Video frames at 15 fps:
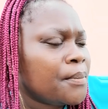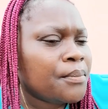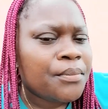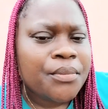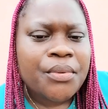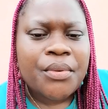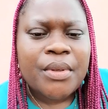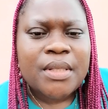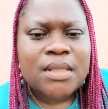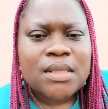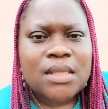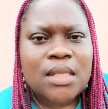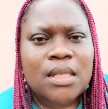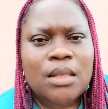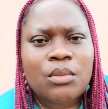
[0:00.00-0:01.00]
Praise
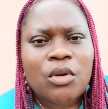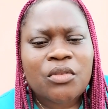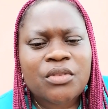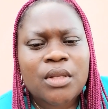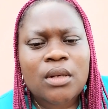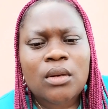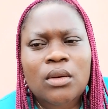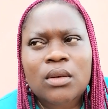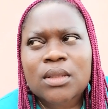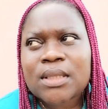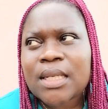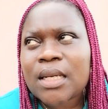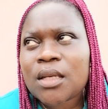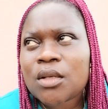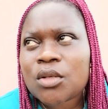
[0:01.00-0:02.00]
the name of the Lord.
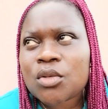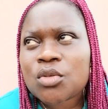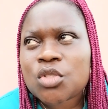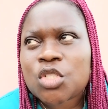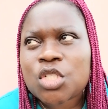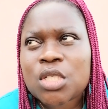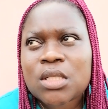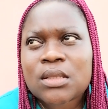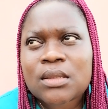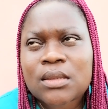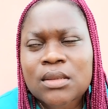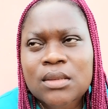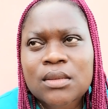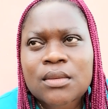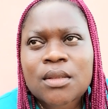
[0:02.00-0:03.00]
Thank you,
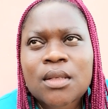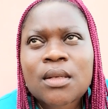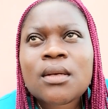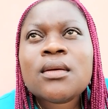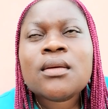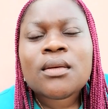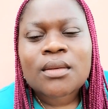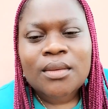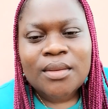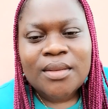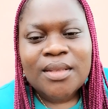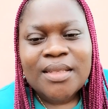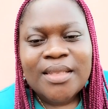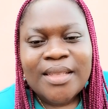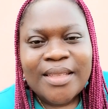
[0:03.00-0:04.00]
Jesus.
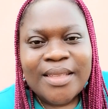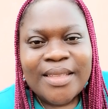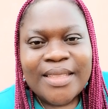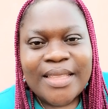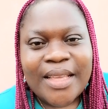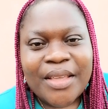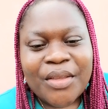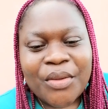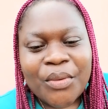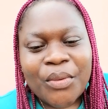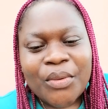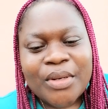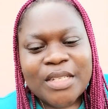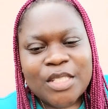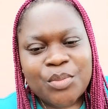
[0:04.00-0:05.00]
Thank you,
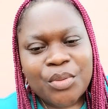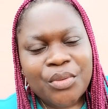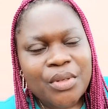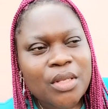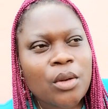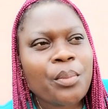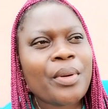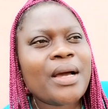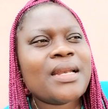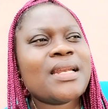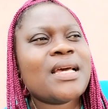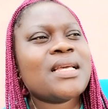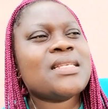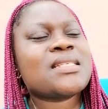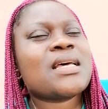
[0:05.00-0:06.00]
Holy Spirit. Your
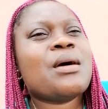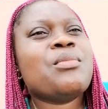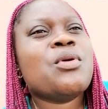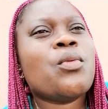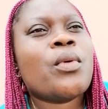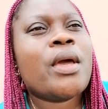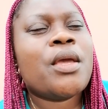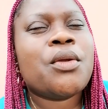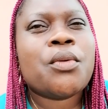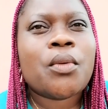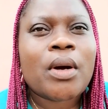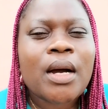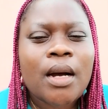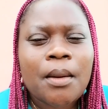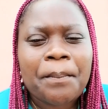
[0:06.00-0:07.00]
partner is coming where you
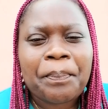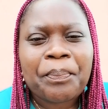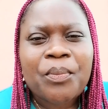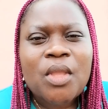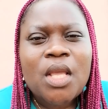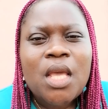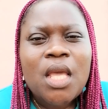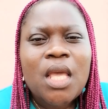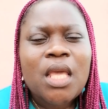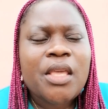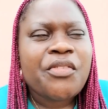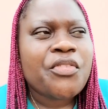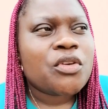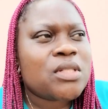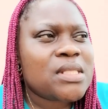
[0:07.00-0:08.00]
are.
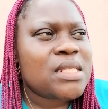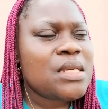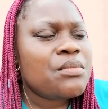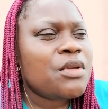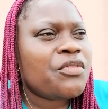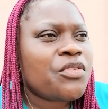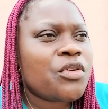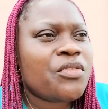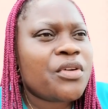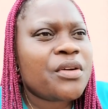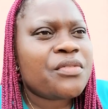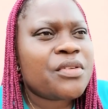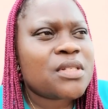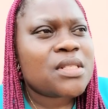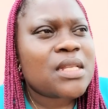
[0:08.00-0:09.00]
If you're seeing me for your very
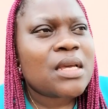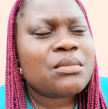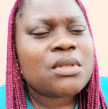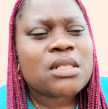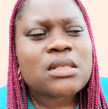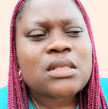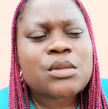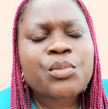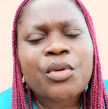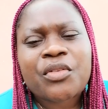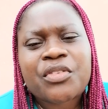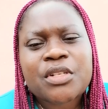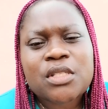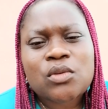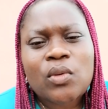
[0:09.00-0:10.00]
first time, this is
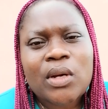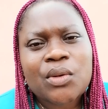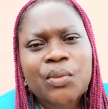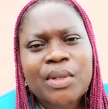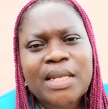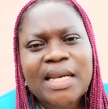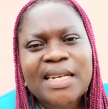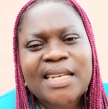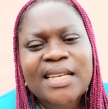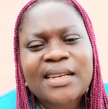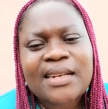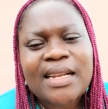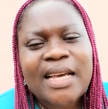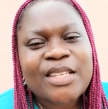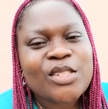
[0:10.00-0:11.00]
Prophet Word with
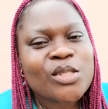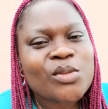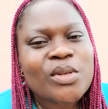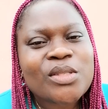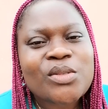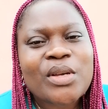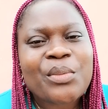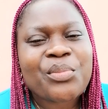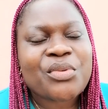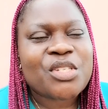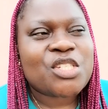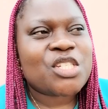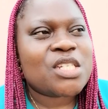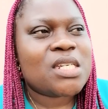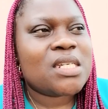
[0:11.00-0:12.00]
Adel. I just want to
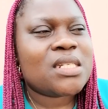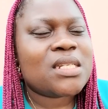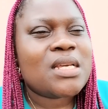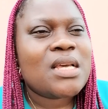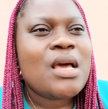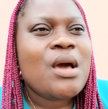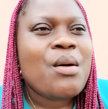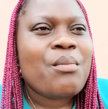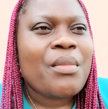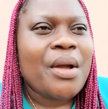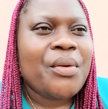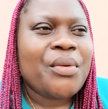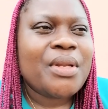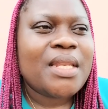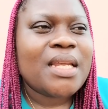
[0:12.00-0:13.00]
appreciate my
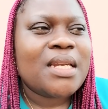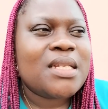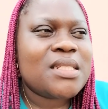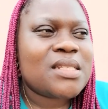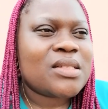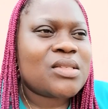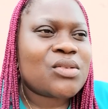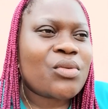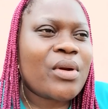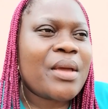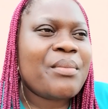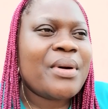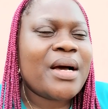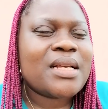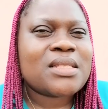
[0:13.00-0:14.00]
returning
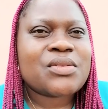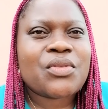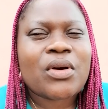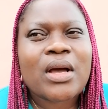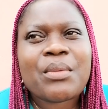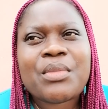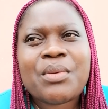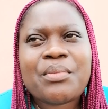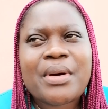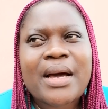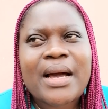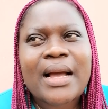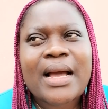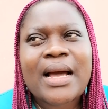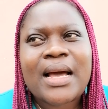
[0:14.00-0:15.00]
subscribers for coming
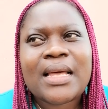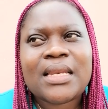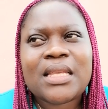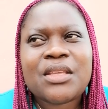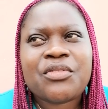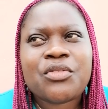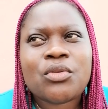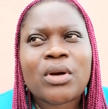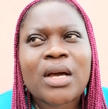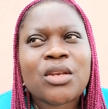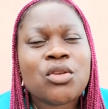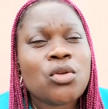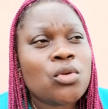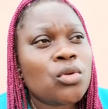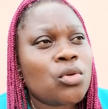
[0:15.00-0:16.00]
back. And if you are
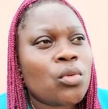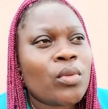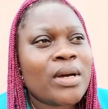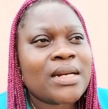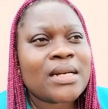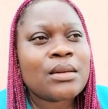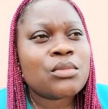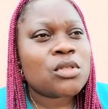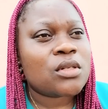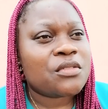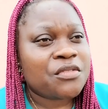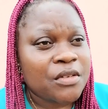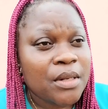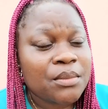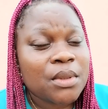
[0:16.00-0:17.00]
new, you're welcome to the
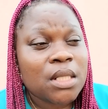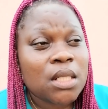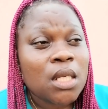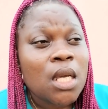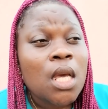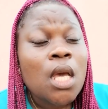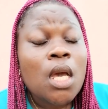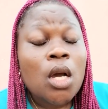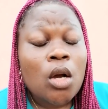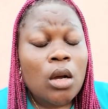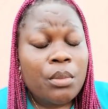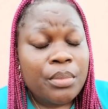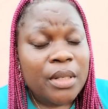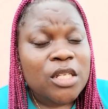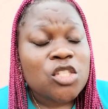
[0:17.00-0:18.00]
family.
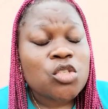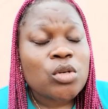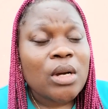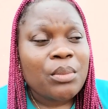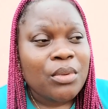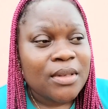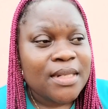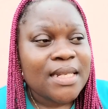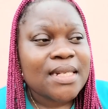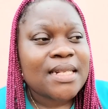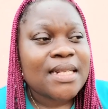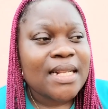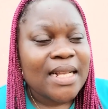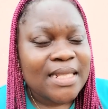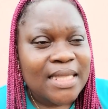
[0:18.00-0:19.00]
God bless you
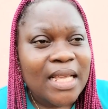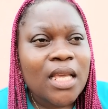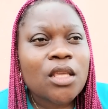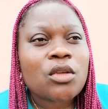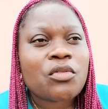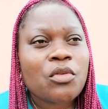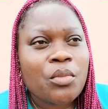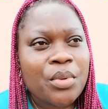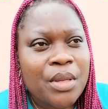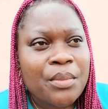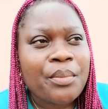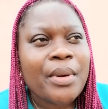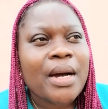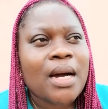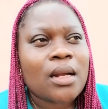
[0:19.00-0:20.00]
abundantly and thank you for being
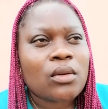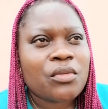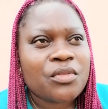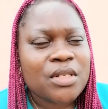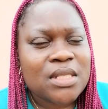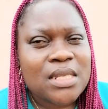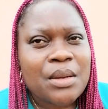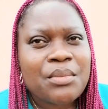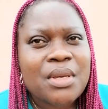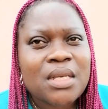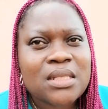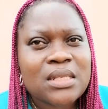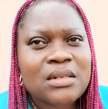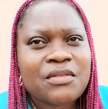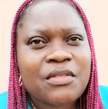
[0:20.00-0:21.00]
part of this
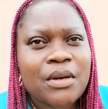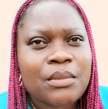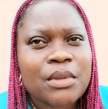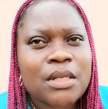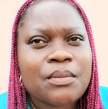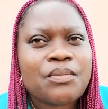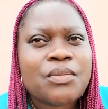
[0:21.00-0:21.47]
amazing family.